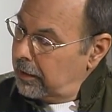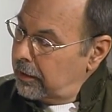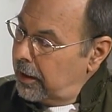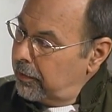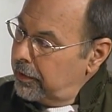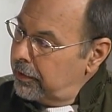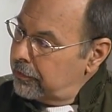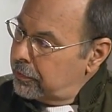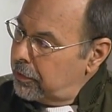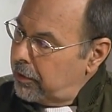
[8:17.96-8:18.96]
Now
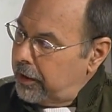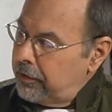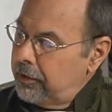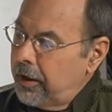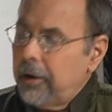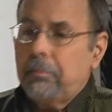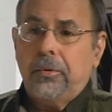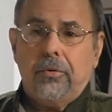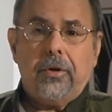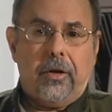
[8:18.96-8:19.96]
here's where we're at. You got
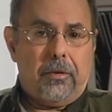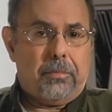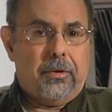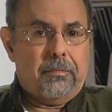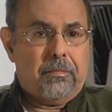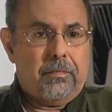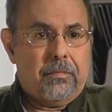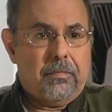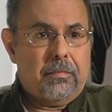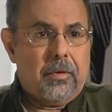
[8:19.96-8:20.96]
boot camp.
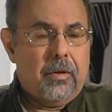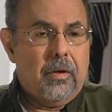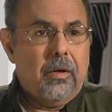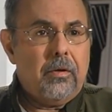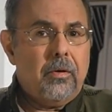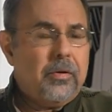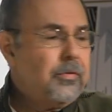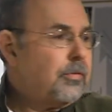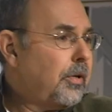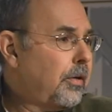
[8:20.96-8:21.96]
You
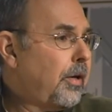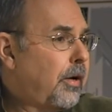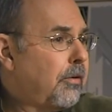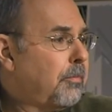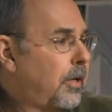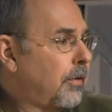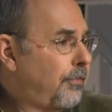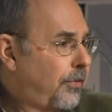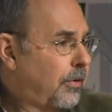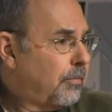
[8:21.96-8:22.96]
understand how to make a
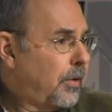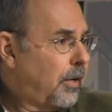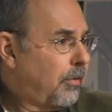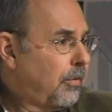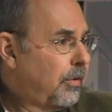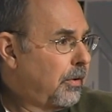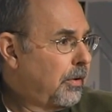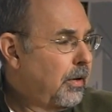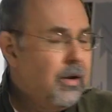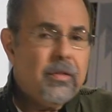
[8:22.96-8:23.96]
film now.
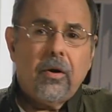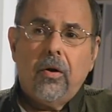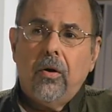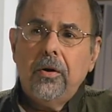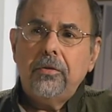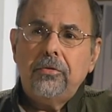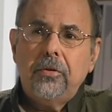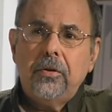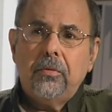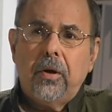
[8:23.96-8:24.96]
The hardest
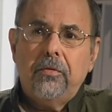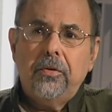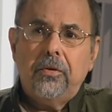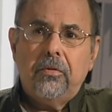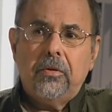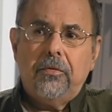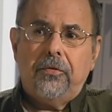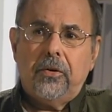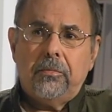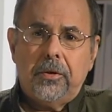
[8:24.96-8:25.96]
thing you ever do in the
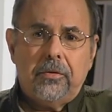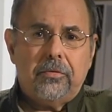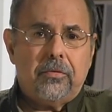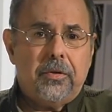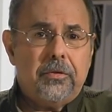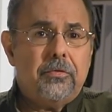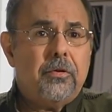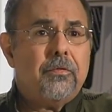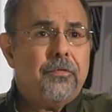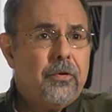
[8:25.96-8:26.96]
film industry is
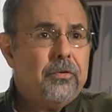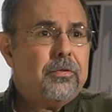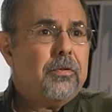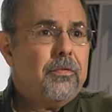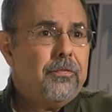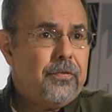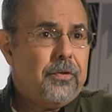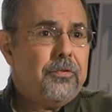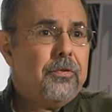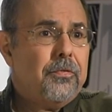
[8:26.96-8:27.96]
your first
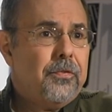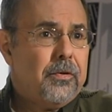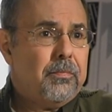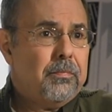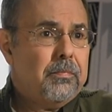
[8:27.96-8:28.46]
feature film,